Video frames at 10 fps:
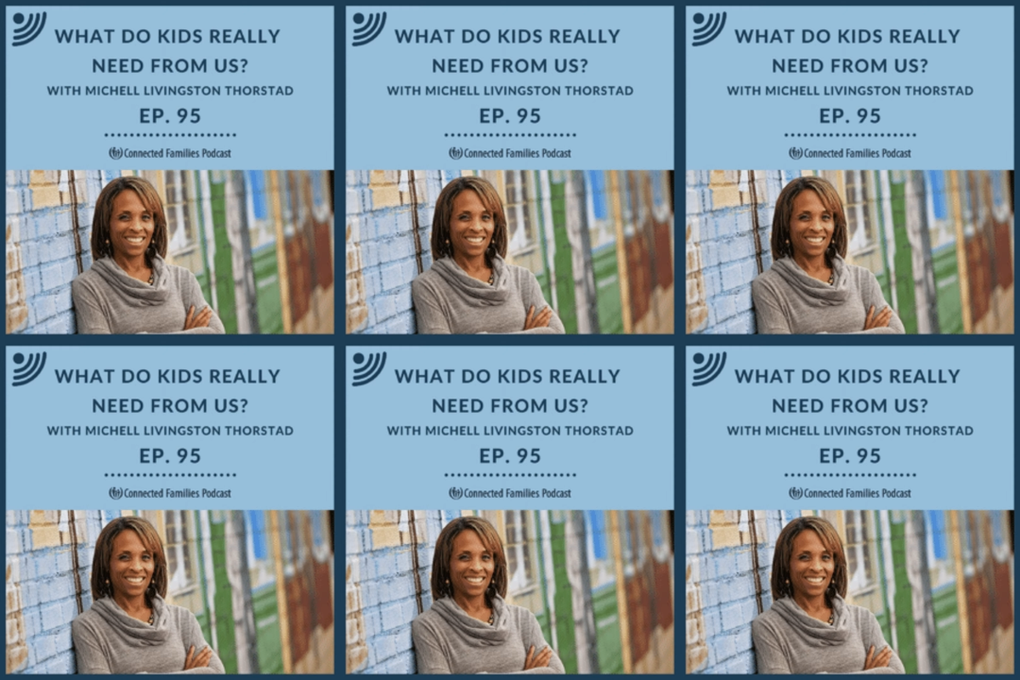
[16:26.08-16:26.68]

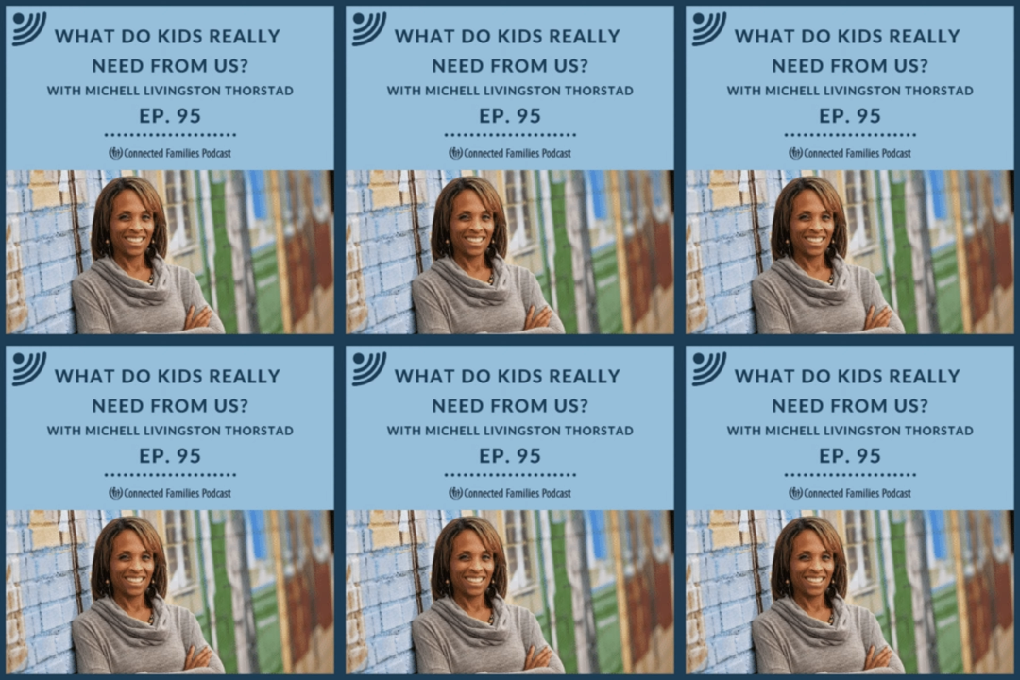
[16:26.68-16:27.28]

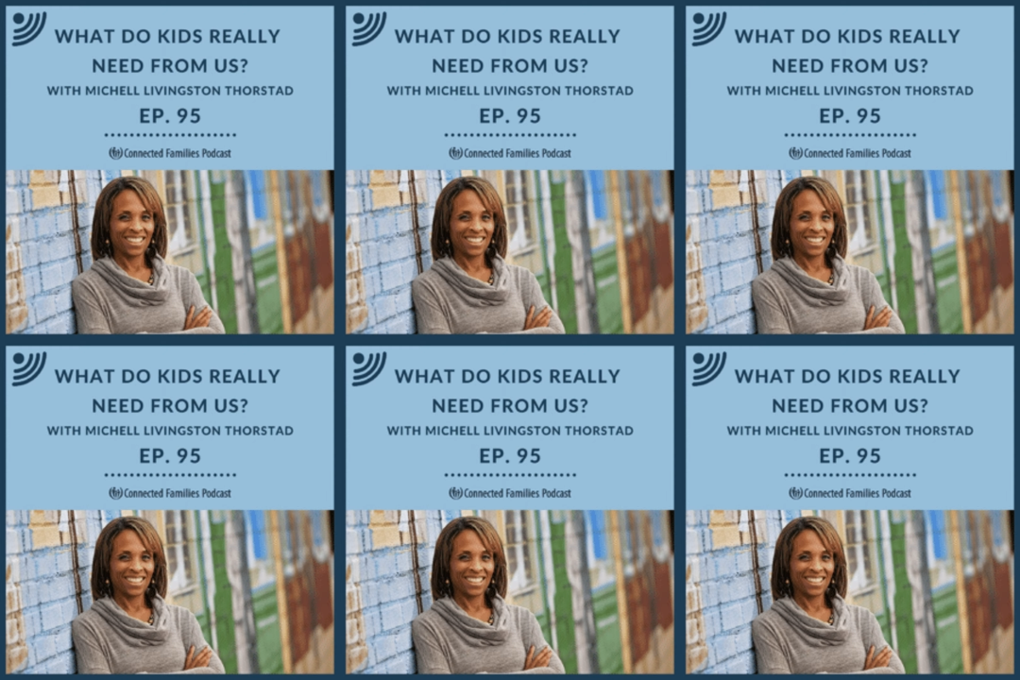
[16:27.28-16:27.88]

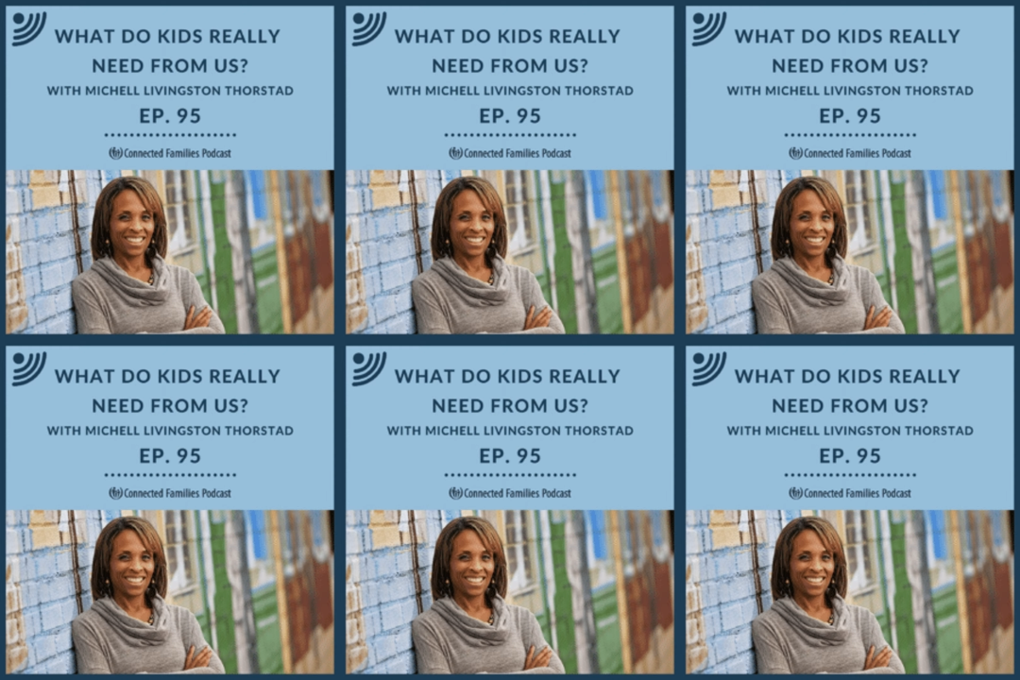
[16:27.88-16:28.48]

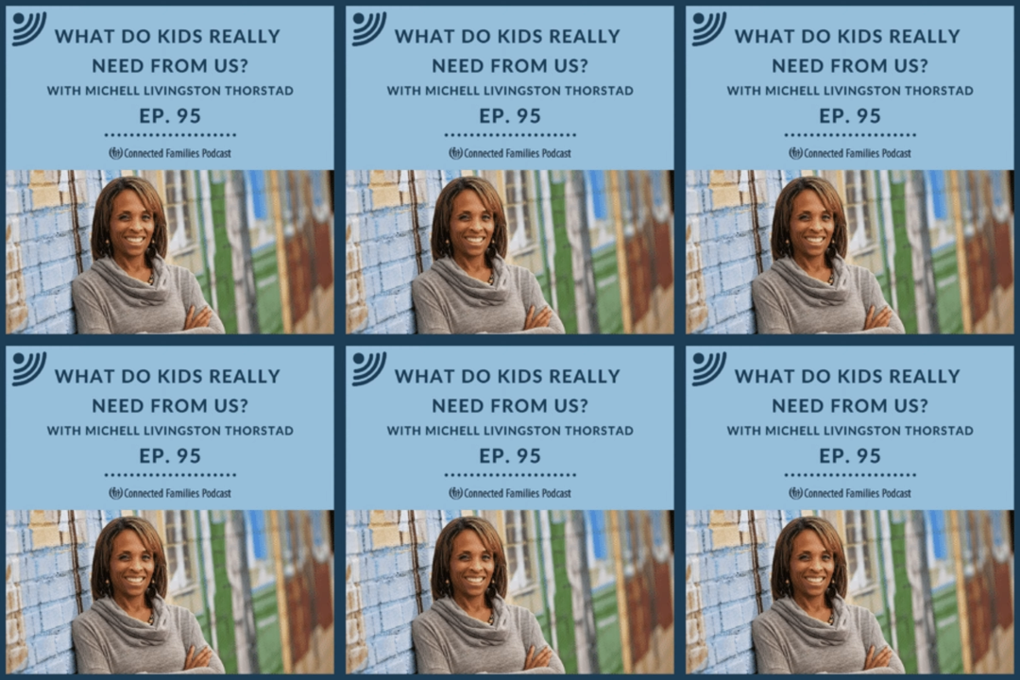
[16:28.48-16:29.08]

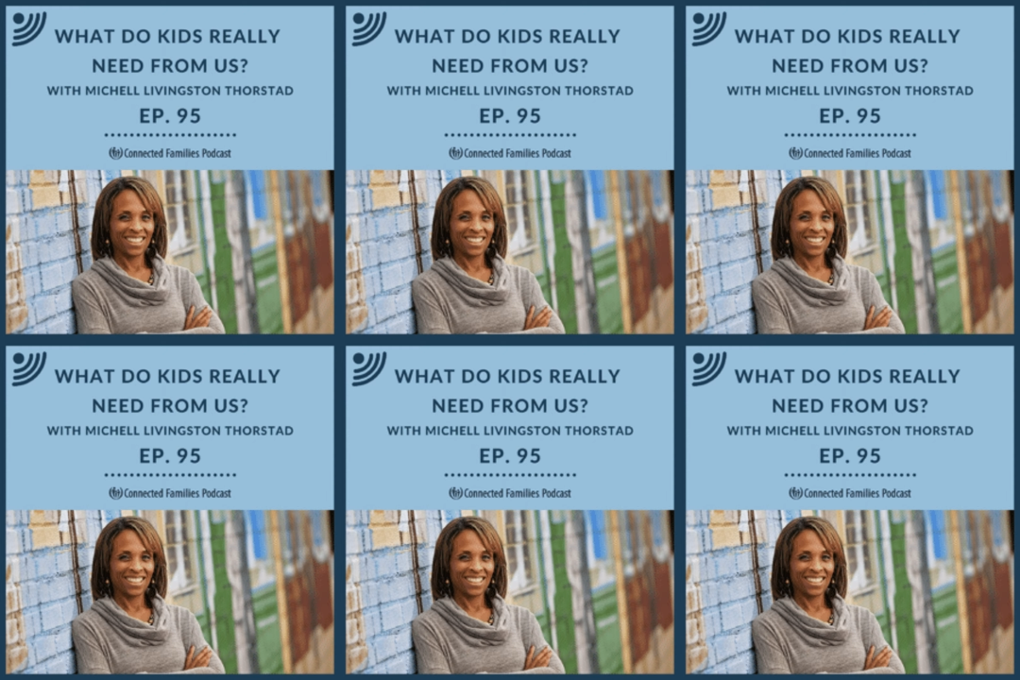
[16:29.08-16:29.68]

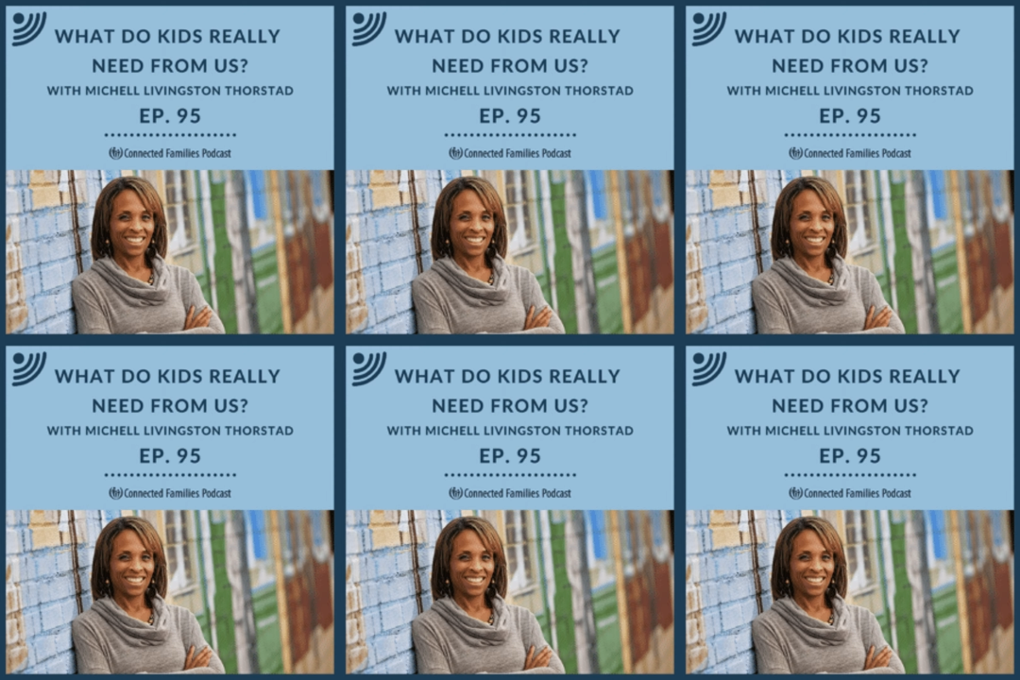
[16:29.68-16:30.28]

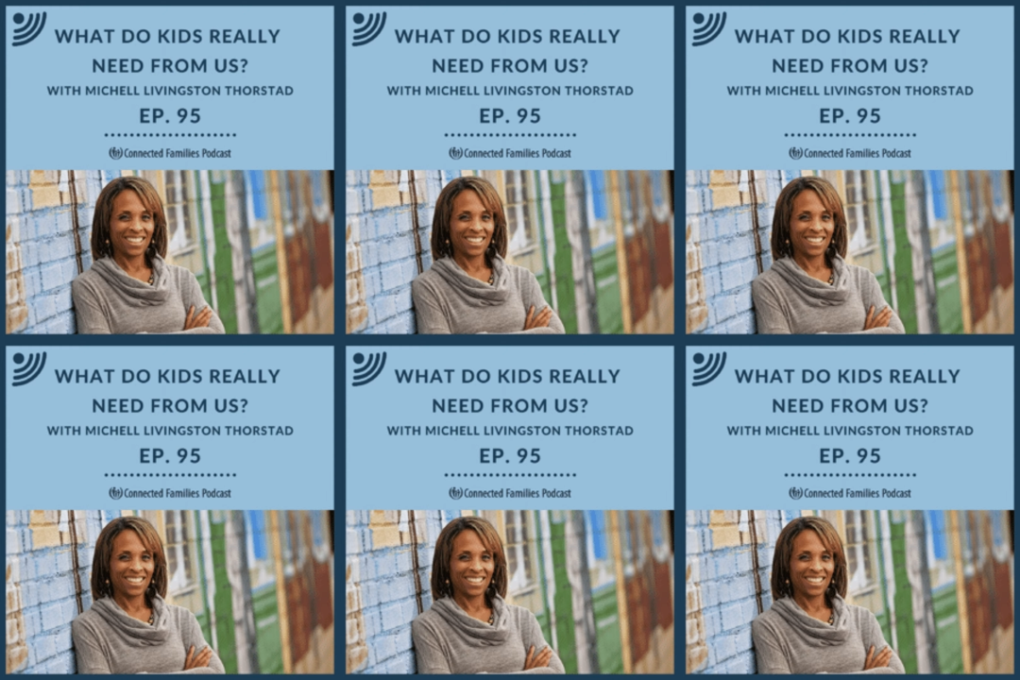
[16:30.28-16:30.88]

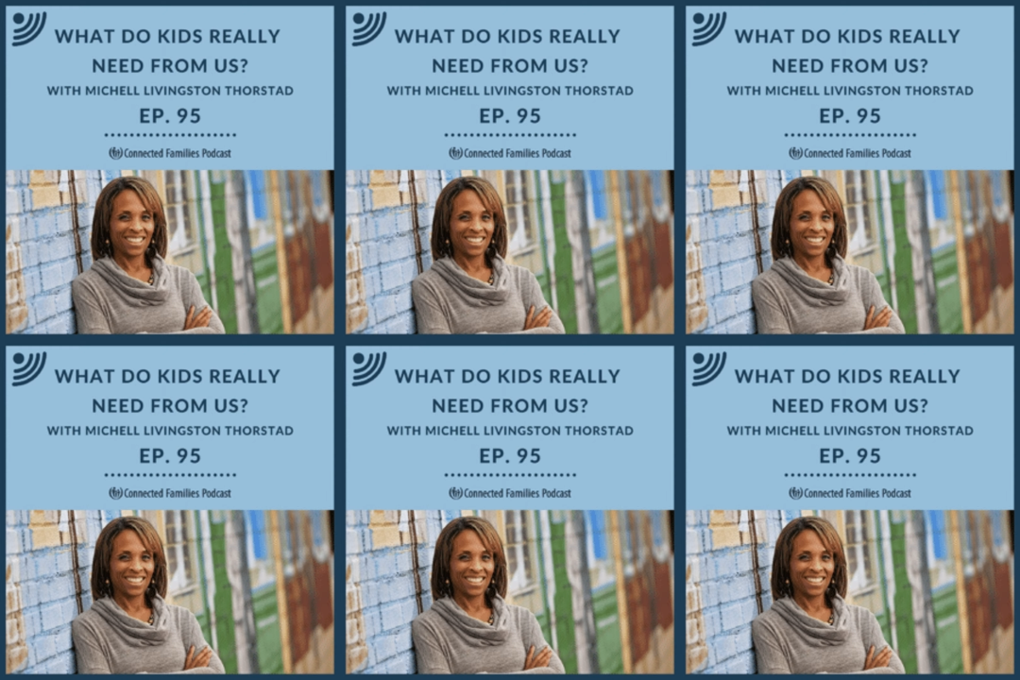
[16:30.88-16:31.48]

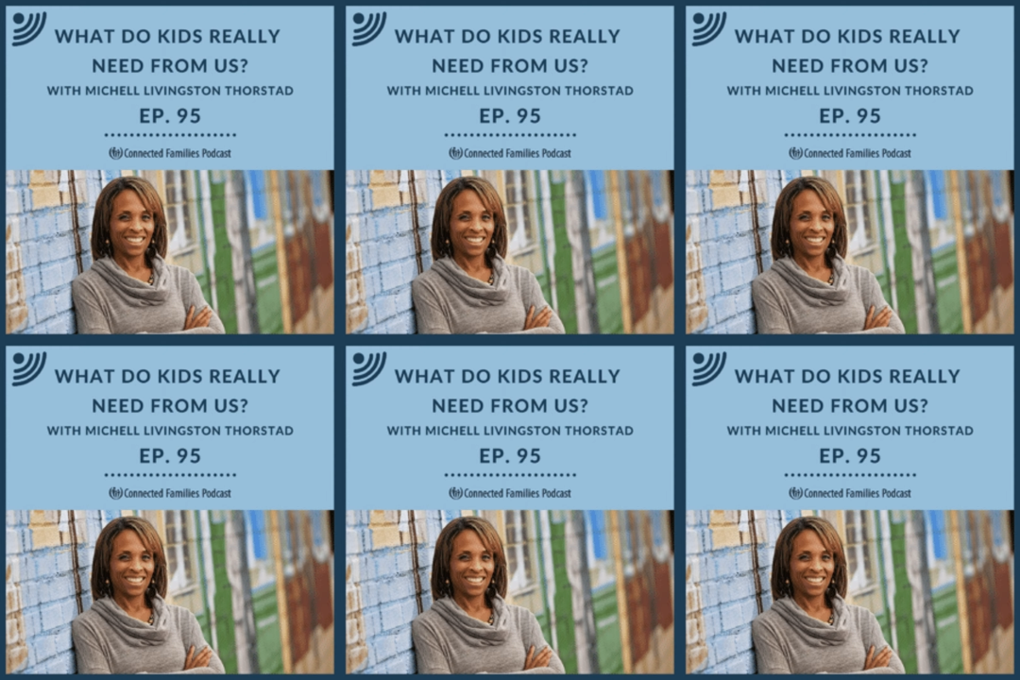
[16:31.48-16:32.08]
(no lip movement)